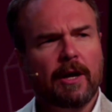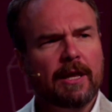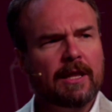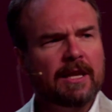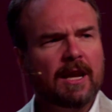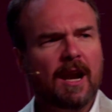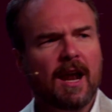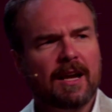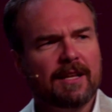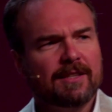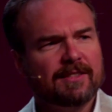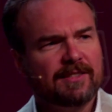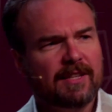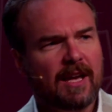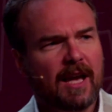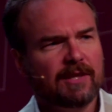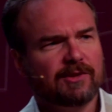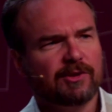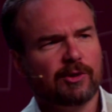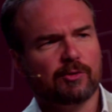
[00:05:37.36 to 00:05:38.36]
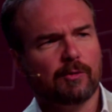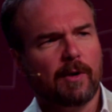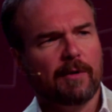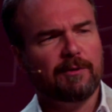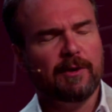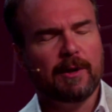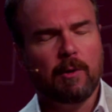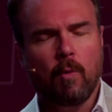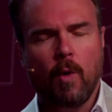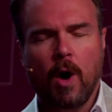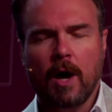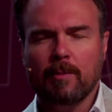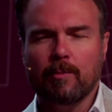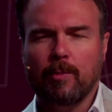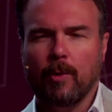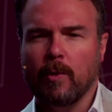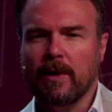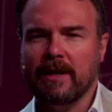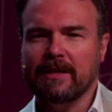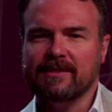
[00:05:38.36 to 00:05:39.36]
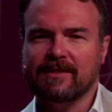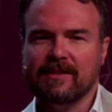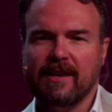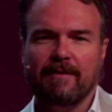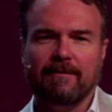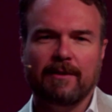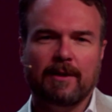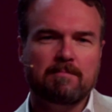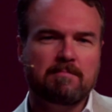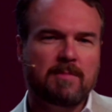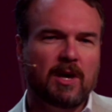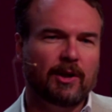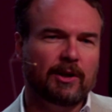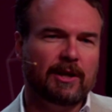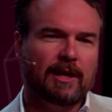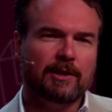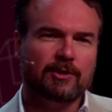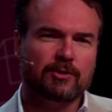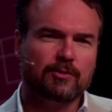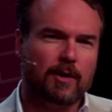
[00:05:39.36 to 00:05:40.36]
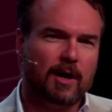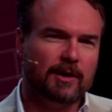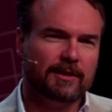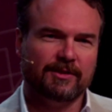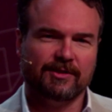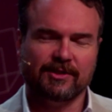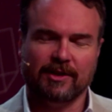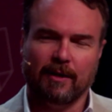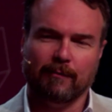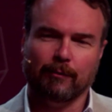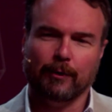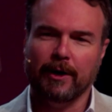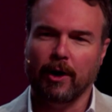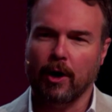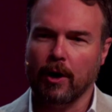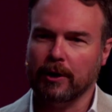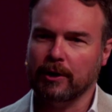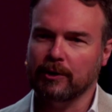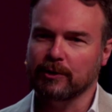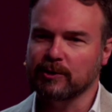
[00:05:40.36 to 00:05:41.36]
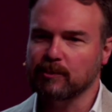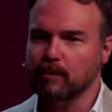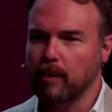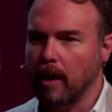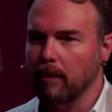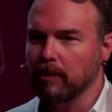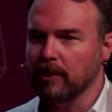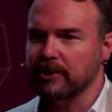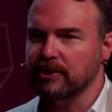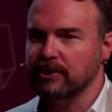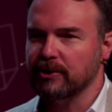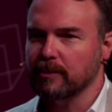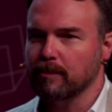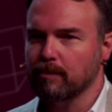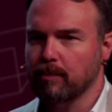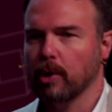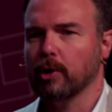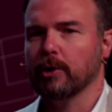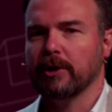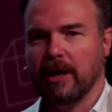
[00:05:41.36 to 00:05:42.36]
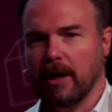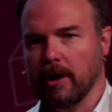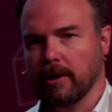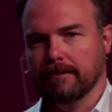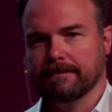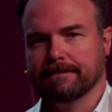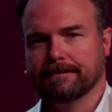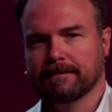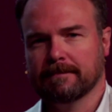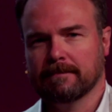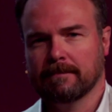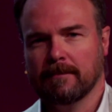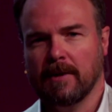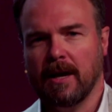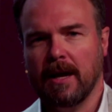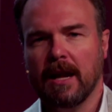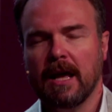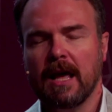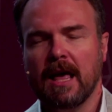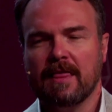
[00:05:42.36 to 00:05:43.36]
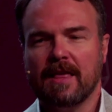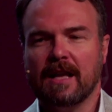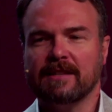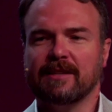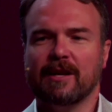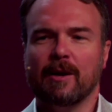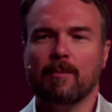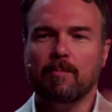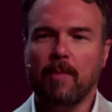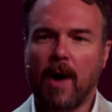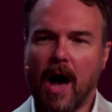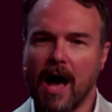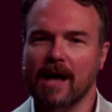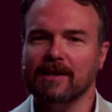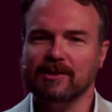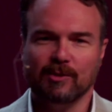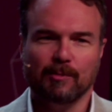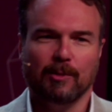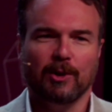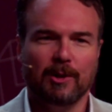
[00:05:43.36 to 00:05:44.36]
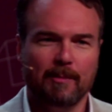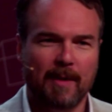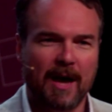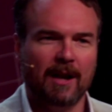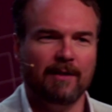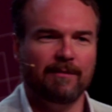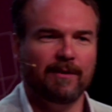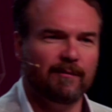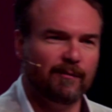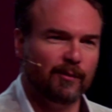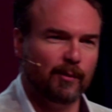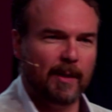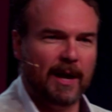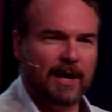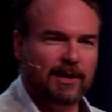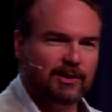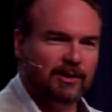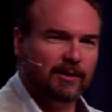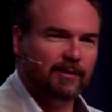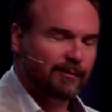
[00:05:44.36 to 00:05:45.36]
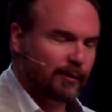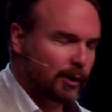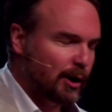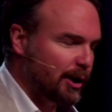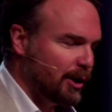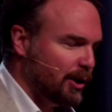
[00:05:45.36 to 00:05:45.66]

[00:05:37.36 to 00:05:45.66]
in the United States, there's roughly 1.7 million drug discovery articles published per year, right? That's an impossible amount of information for a